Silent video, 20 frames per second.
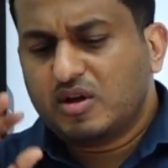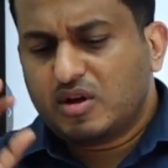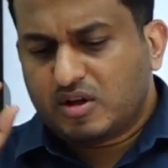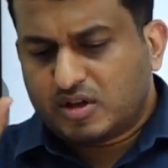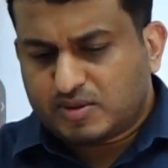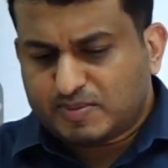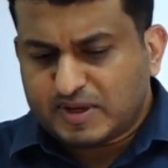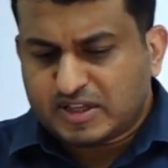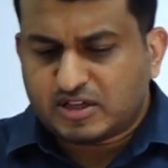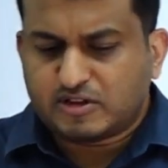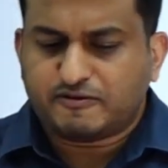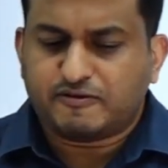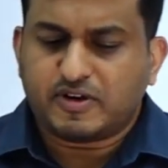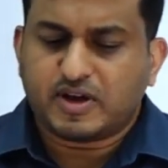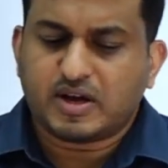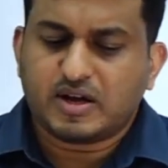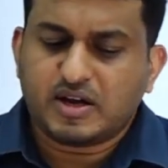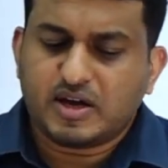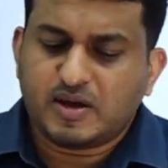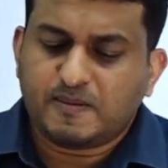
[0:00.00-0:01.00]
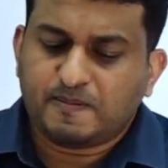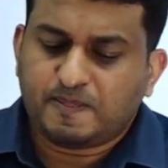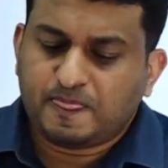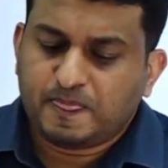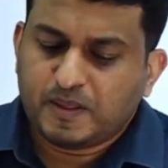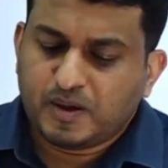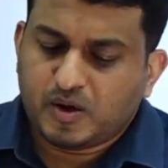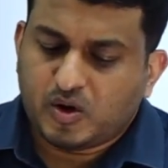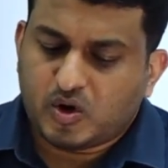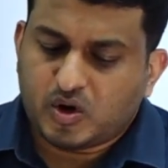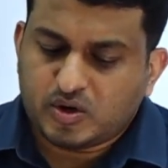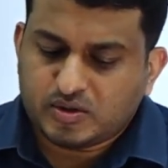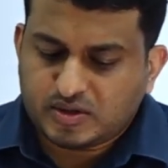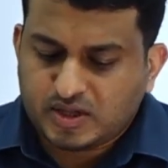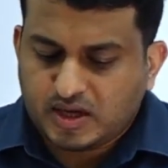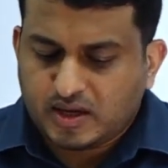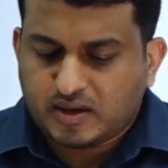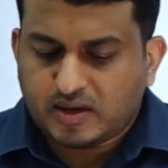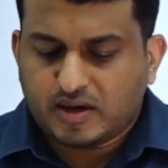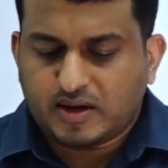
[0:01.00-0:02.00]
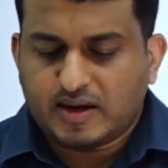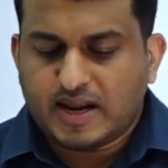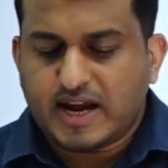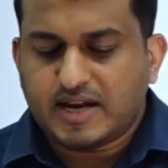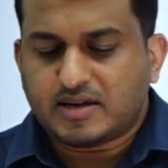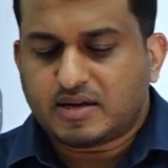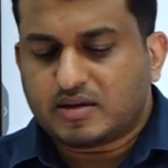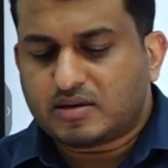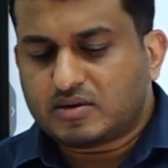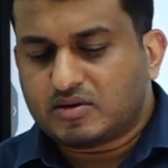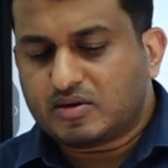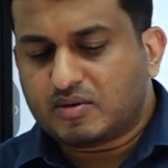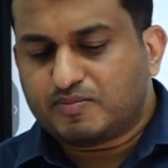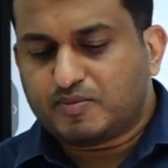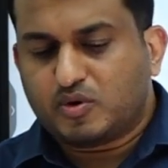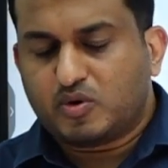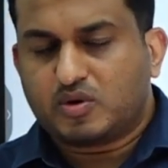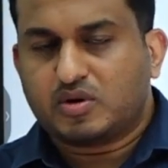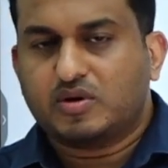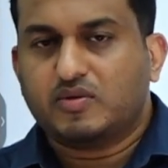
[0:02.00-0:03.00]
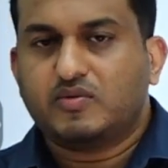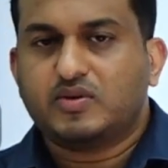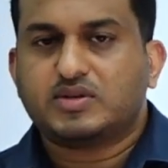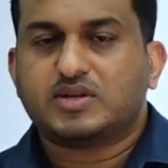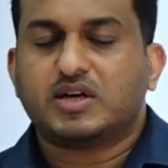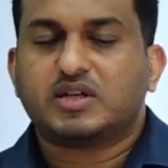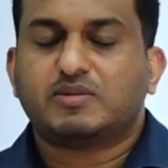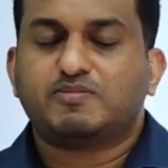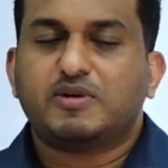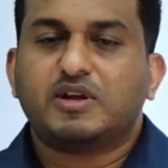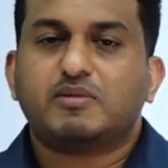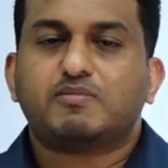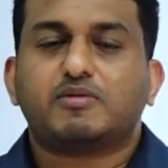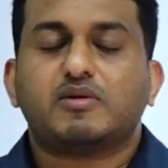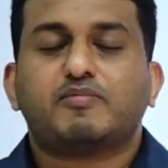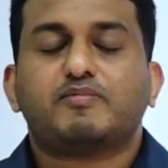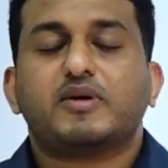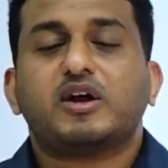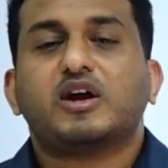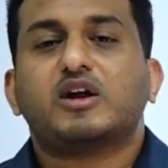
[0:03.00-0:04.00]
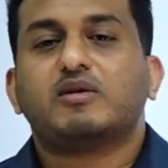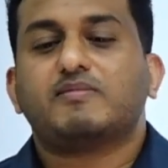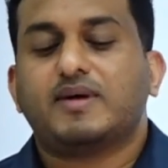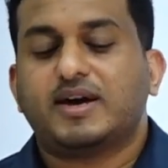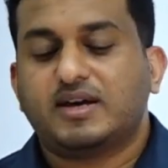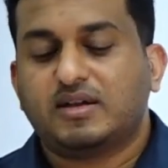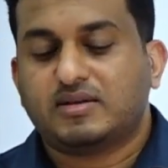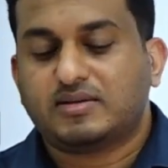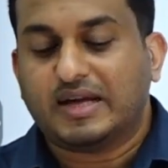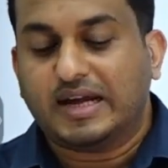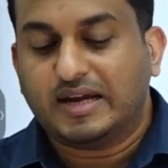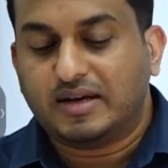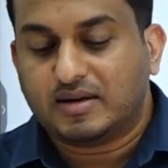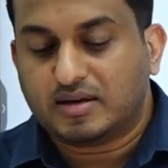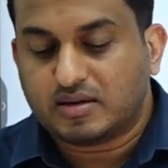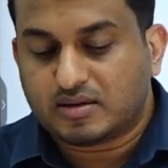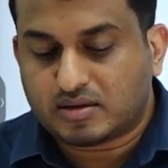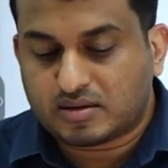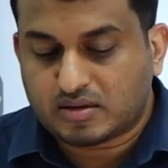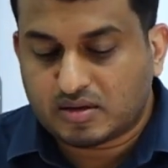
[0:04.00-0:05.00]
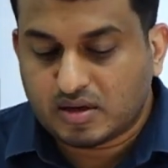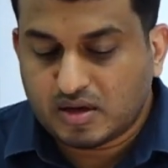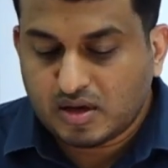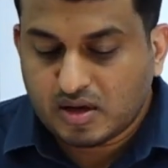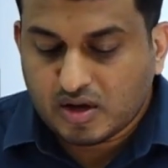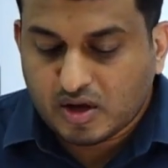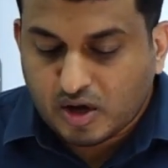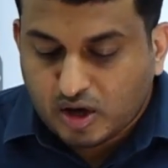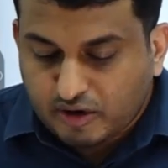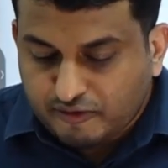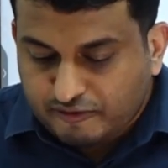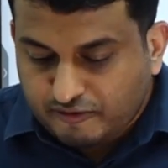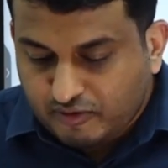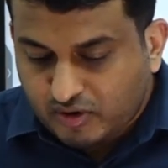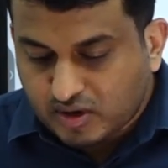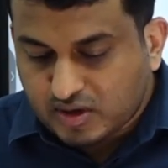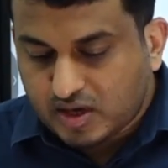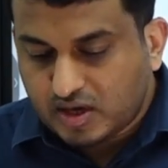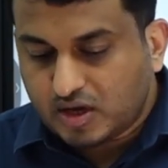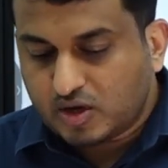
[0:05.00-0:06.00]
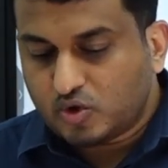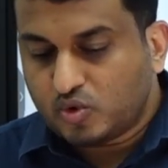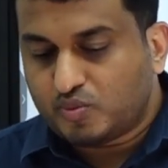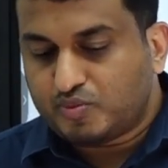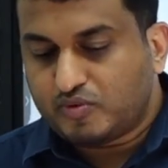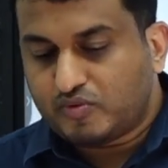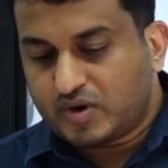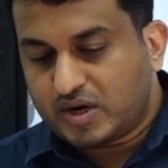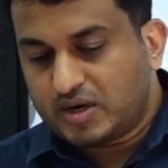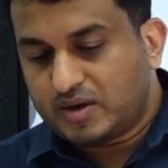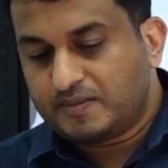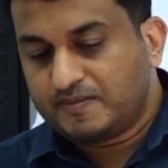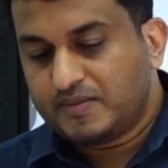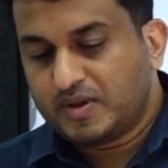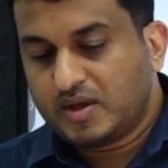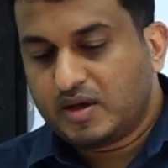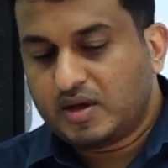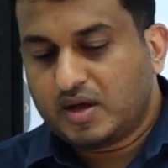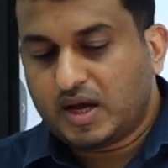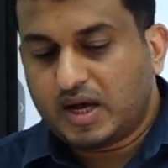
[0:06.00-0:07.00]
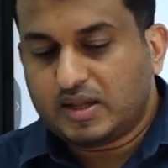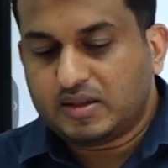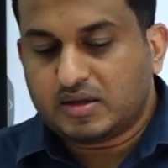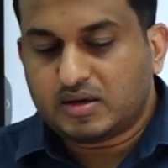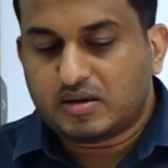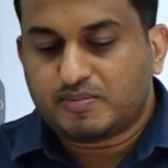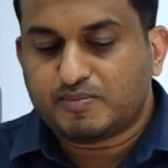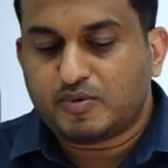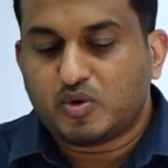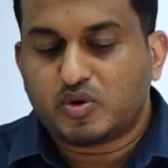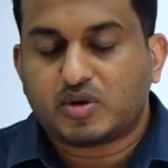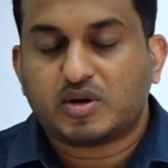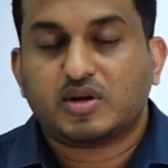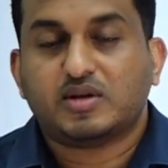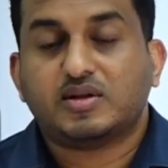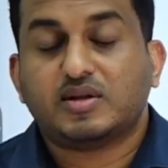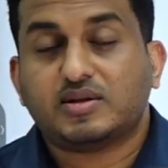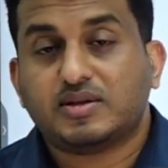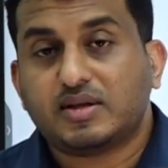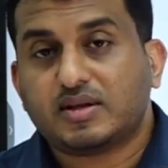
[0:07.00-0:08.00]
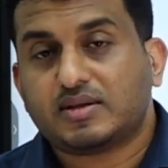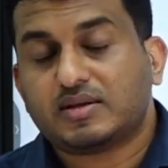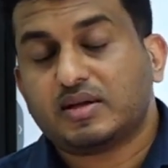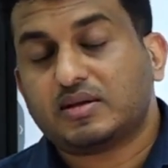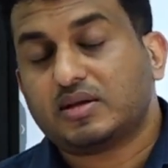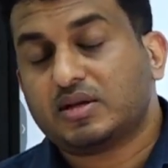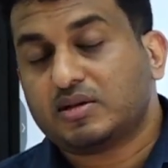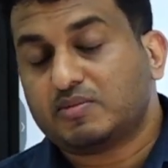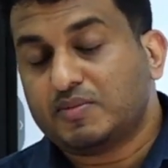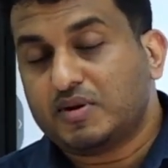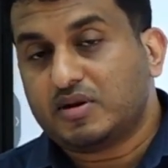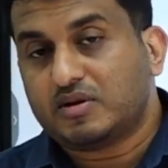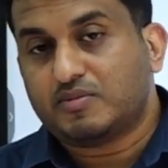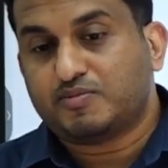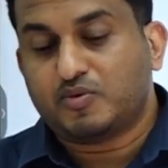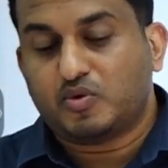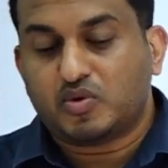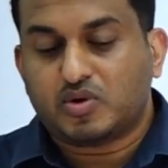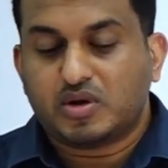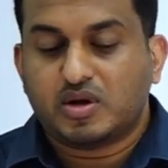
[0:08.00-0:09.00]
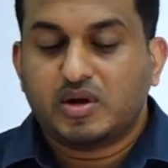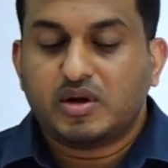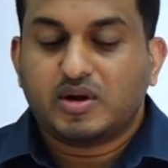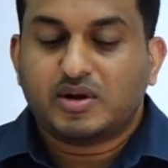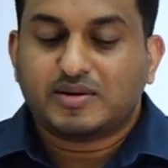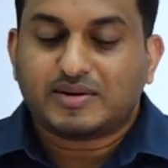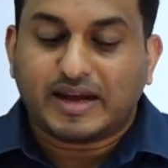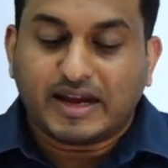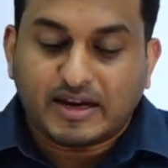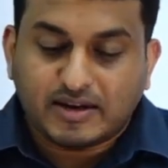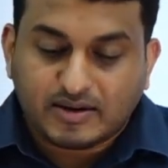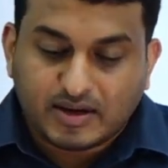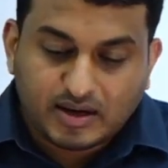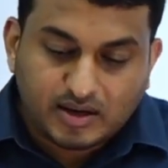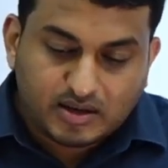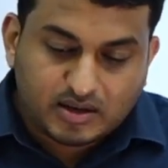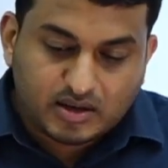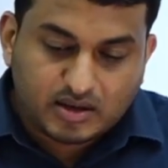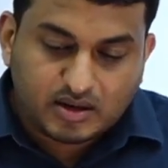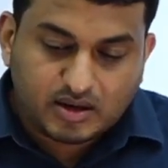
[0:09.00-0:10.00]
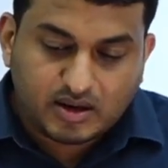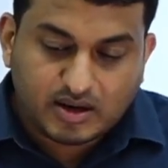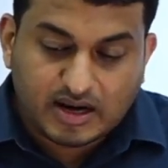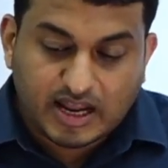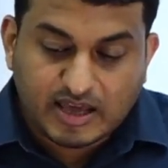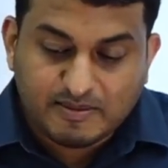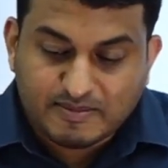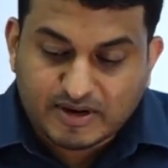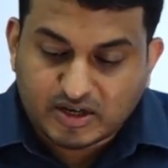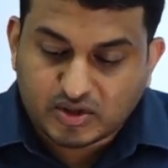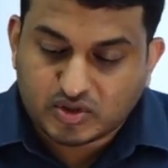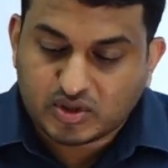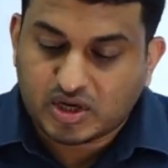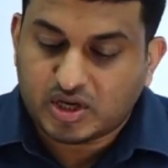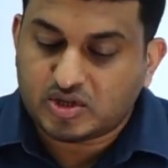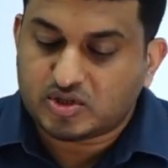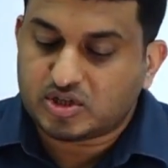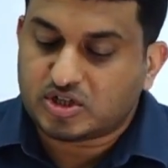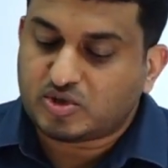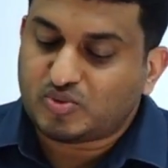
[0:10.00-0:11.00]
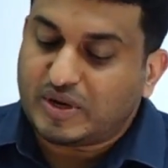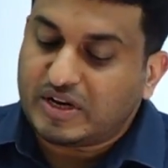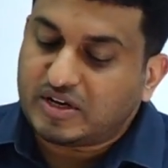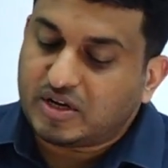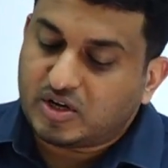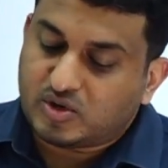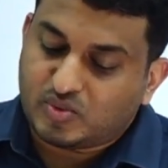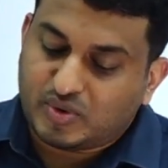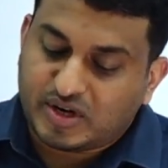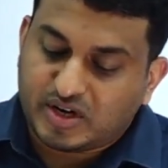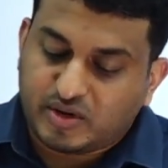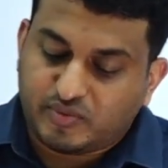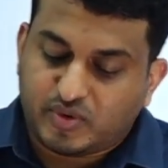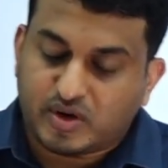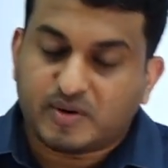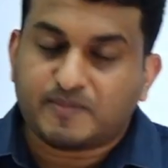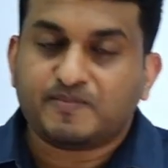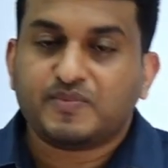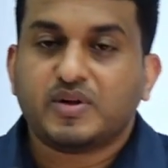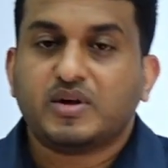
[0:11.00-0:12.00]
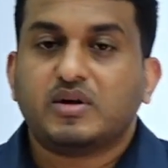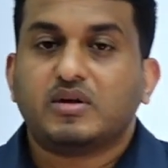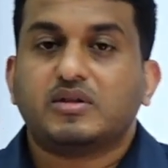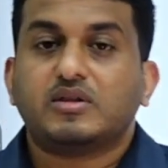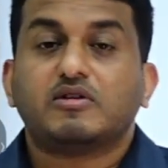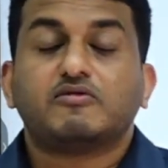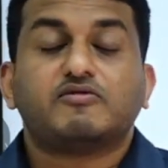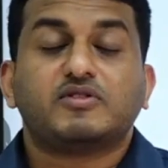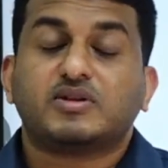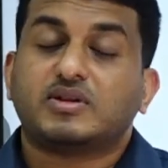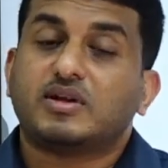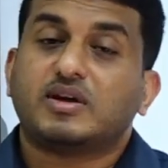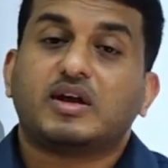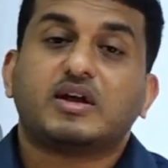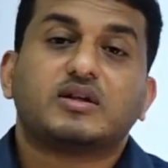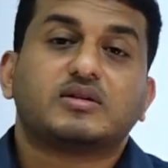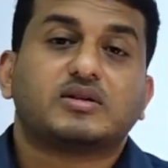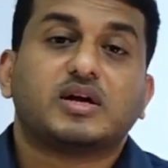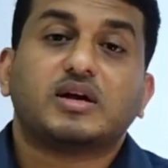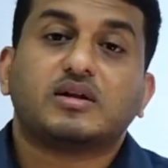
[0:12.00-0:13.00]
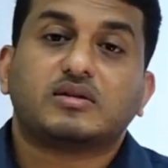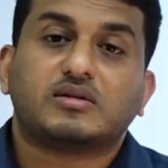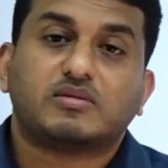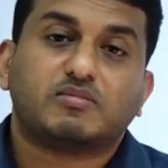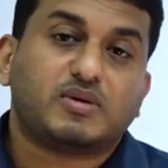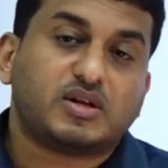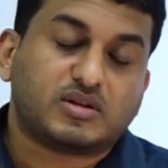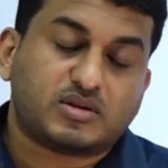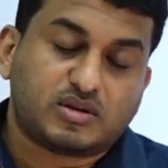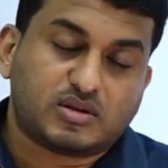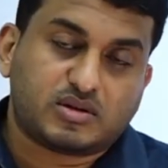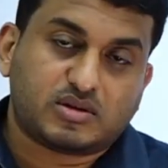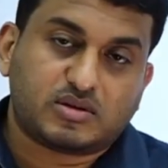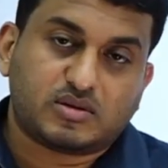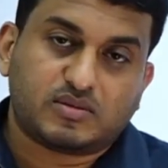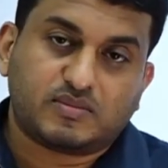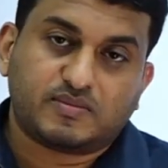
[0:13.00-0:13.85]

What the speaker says: Specifically on the latest report which has been prepared by scientists of Working Group 1, and the report, the 6th assessment report, titled Climate Change 2021, the Physical Science Basis.